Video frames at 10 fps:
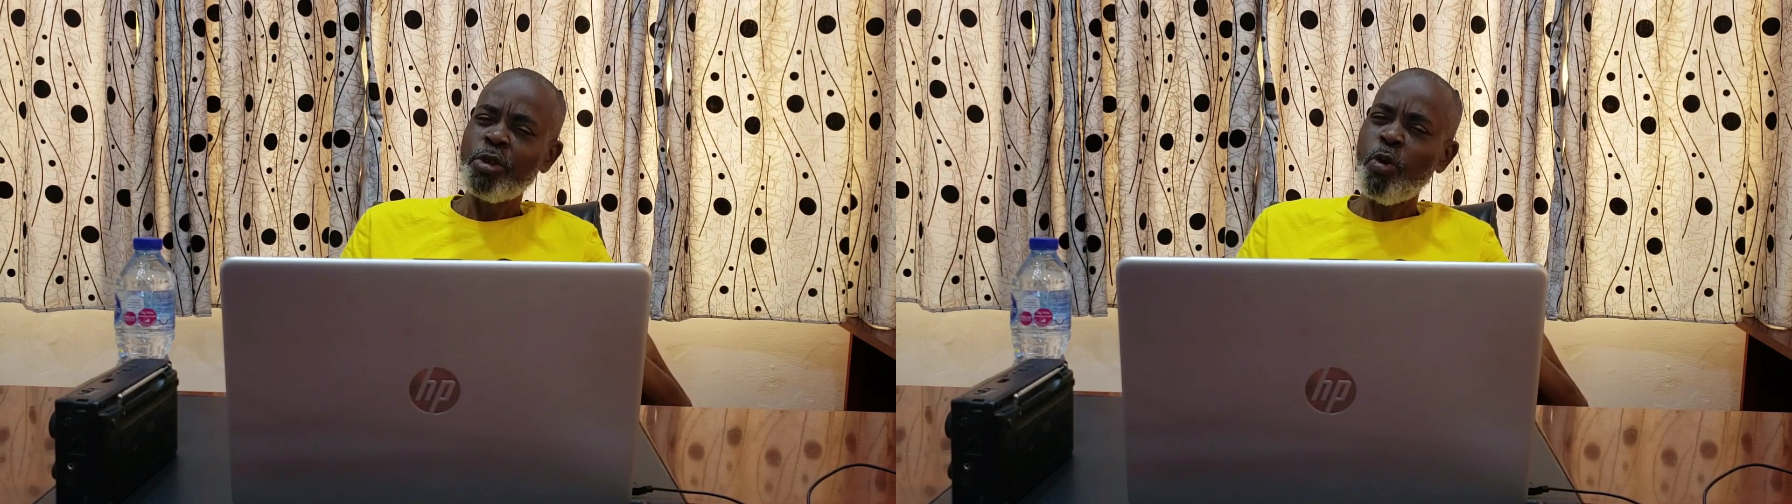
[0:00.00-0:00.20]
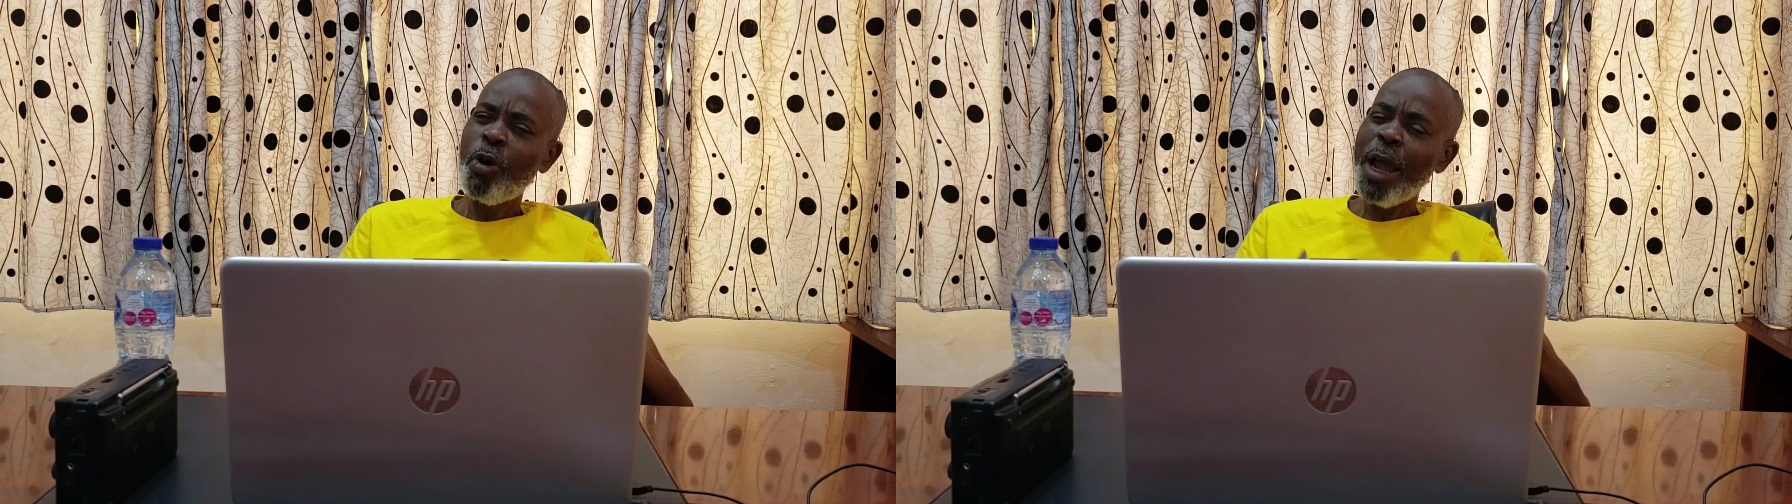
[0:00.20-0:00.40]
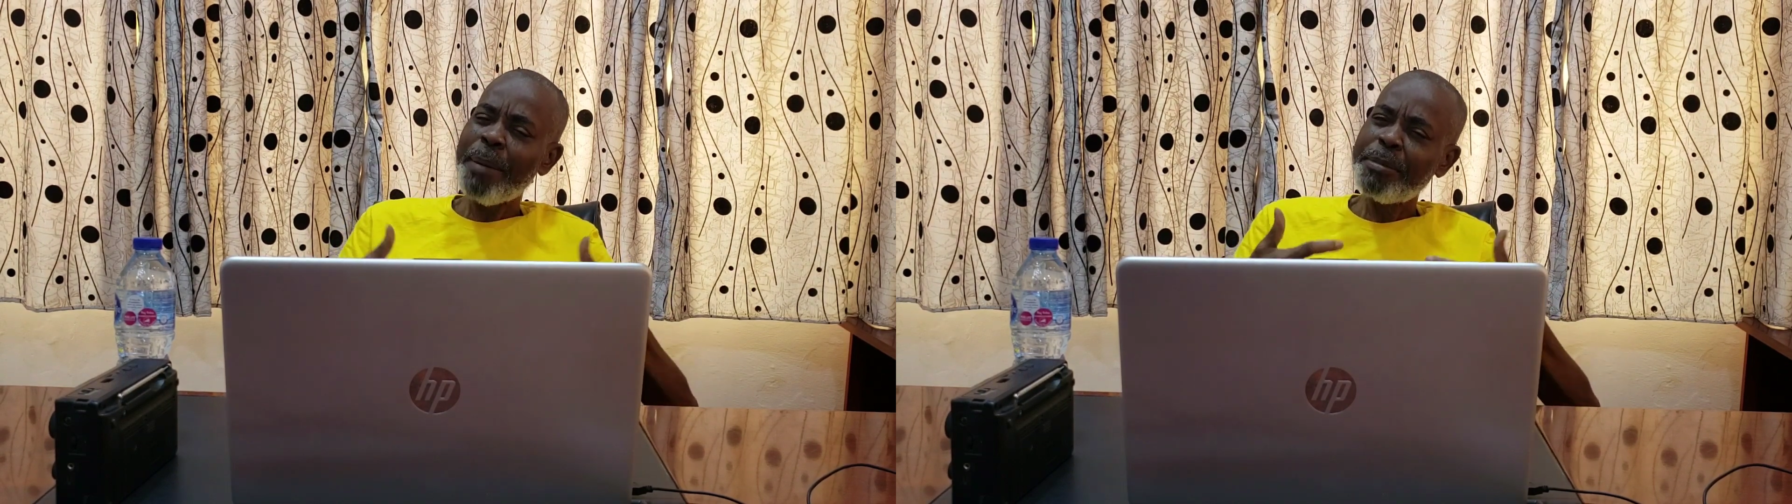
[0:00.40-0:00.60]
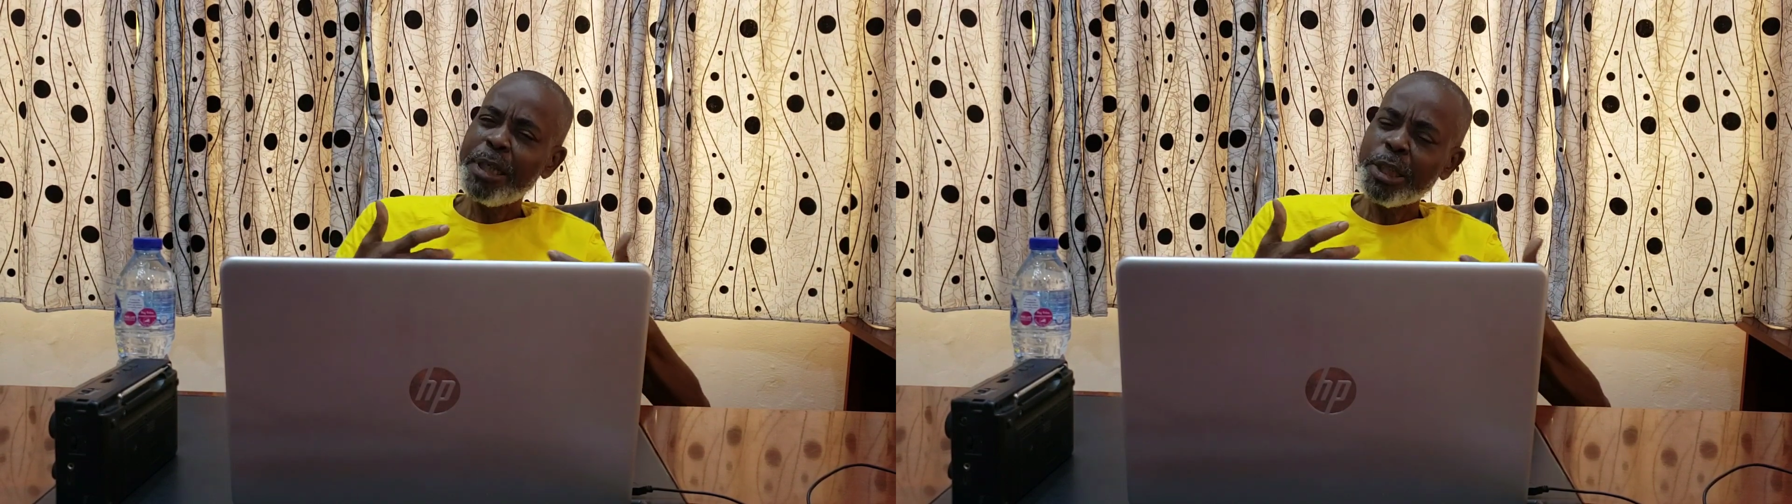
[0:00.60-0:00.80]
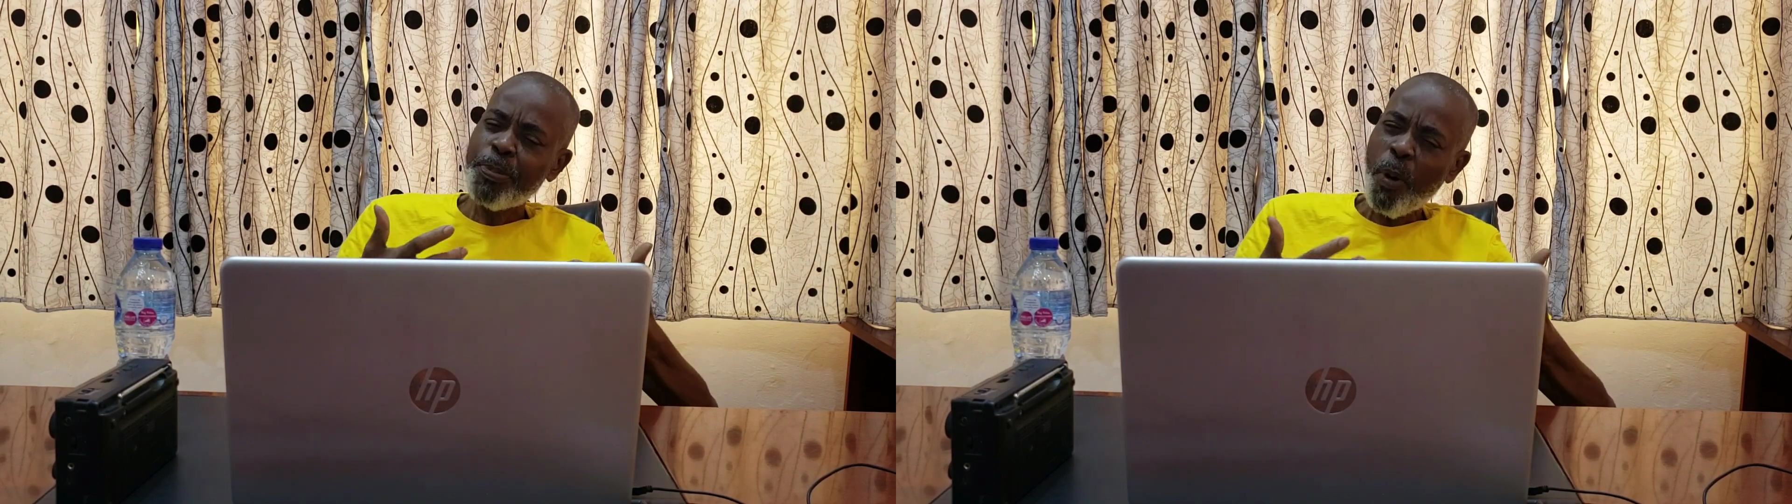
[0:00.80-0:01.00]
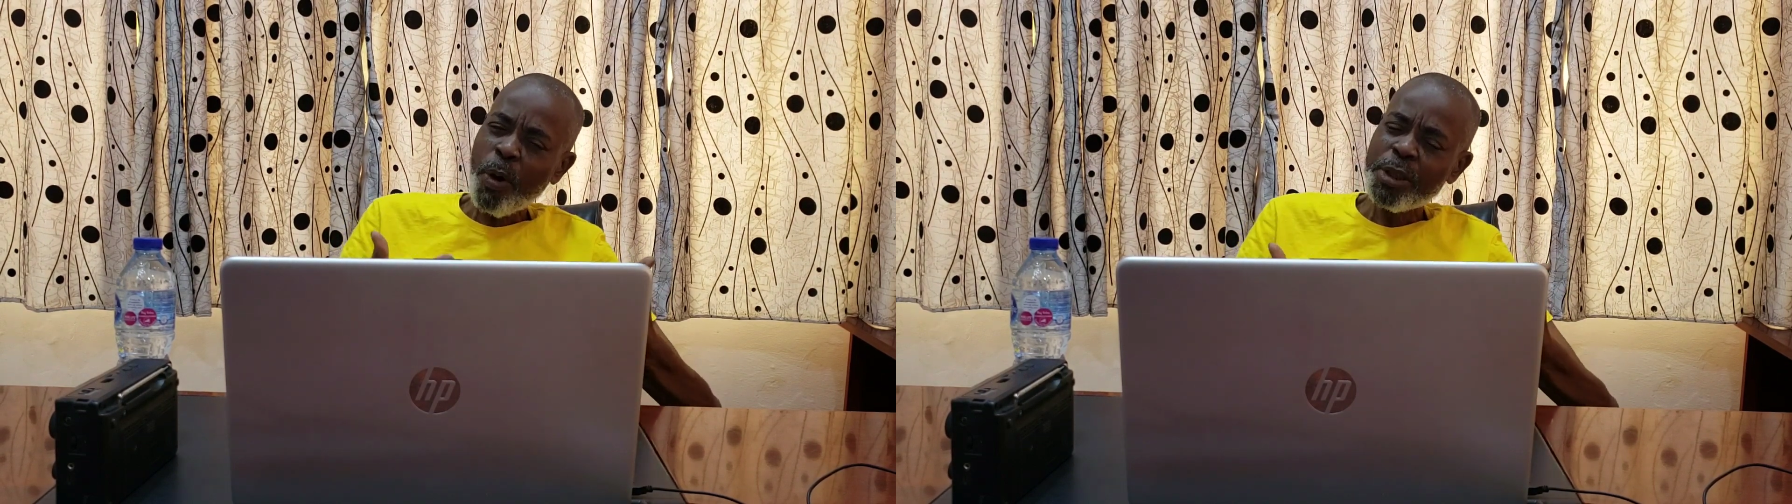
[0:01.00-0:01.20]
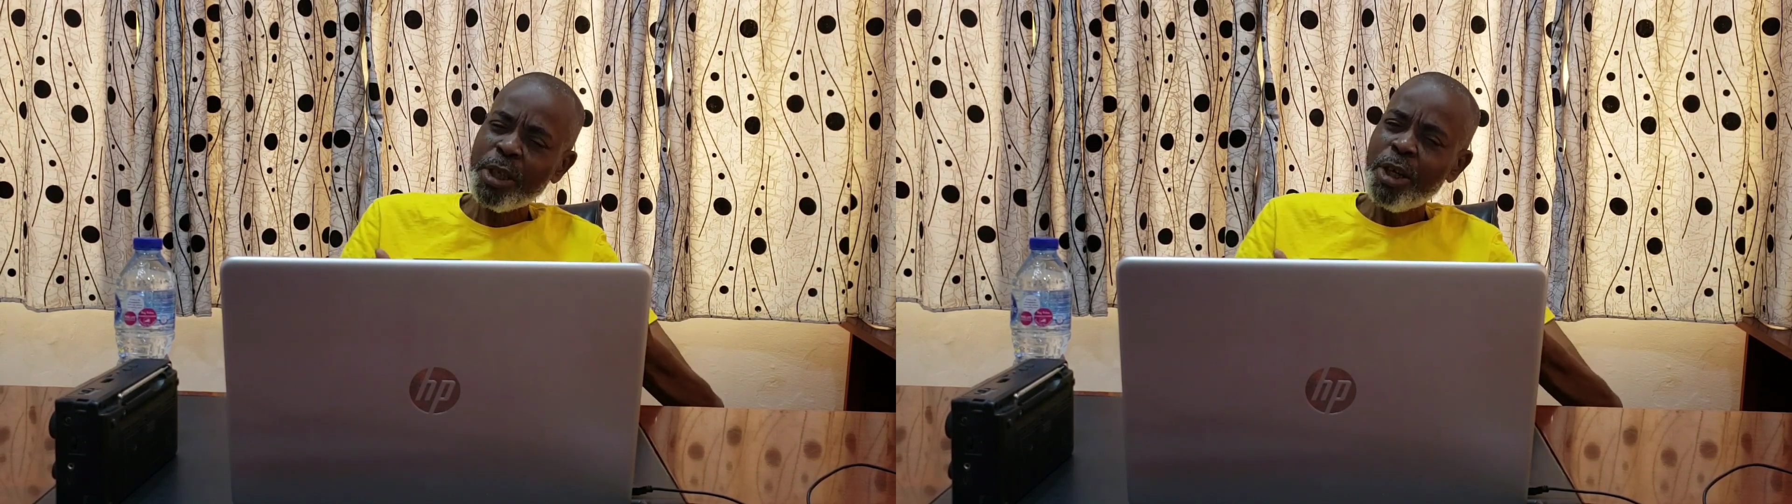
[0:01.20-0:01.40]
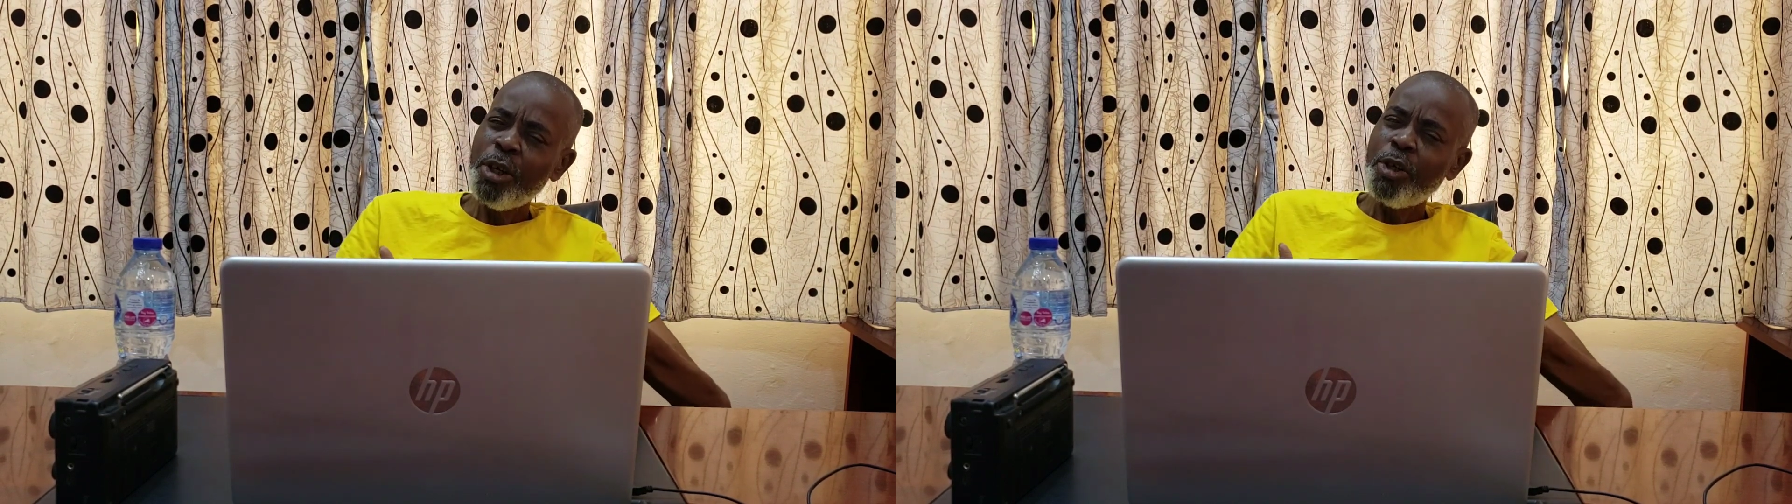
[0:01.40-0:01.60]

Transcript: to help these boys